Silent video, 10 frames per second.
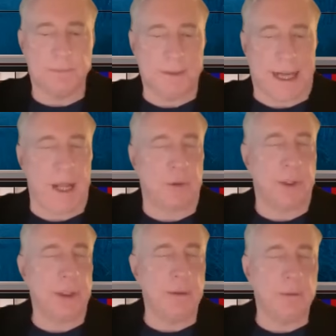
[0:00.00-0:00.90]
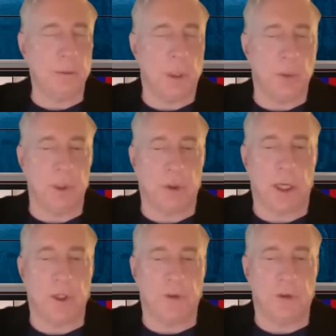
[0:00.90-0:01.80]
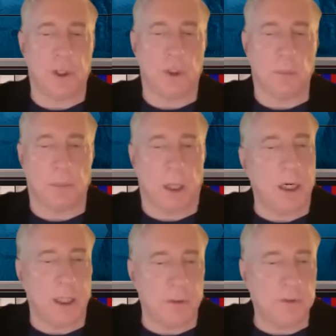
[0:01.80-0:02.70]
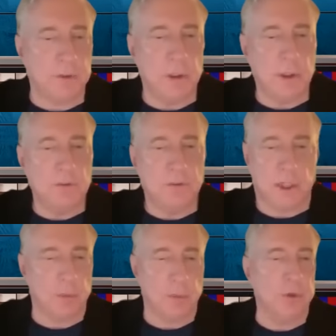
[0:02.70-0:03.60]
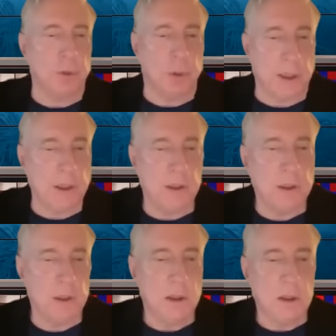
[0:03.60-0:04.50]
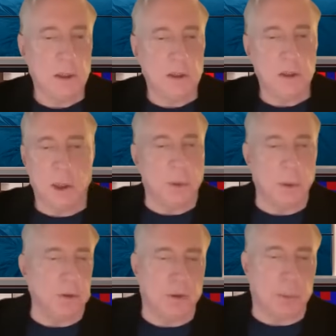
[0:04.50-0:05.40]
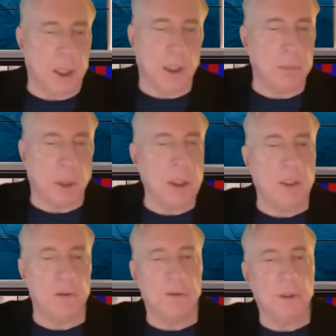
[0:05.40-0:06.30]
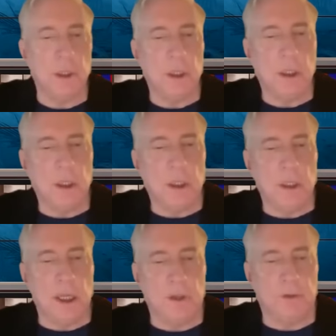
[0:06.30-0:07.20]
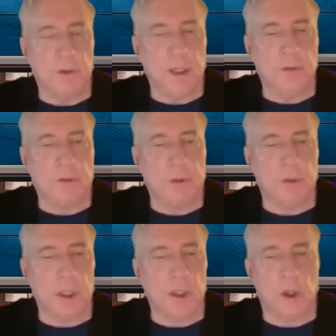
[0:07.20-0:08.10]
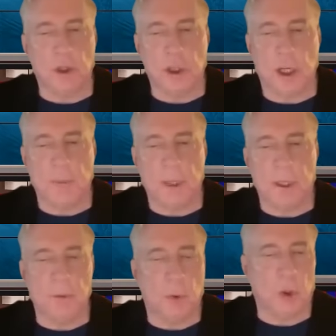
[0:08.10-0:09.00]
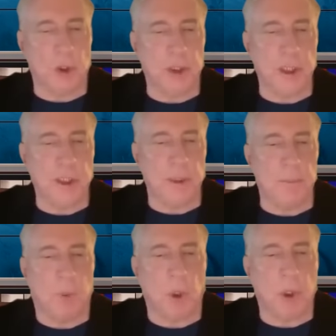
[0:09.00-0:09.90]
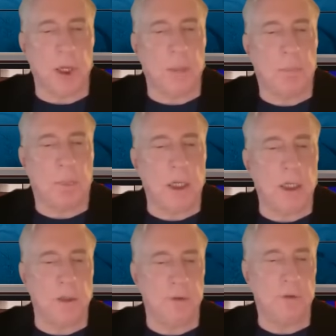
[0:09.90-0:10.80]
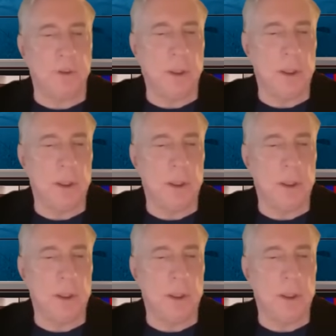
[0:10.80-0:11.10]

gathering where we tried to sell bonds failed miserably. Nobody wants to buy our bonds. Now, the Fed for a very long time has walked in and bought up bonds,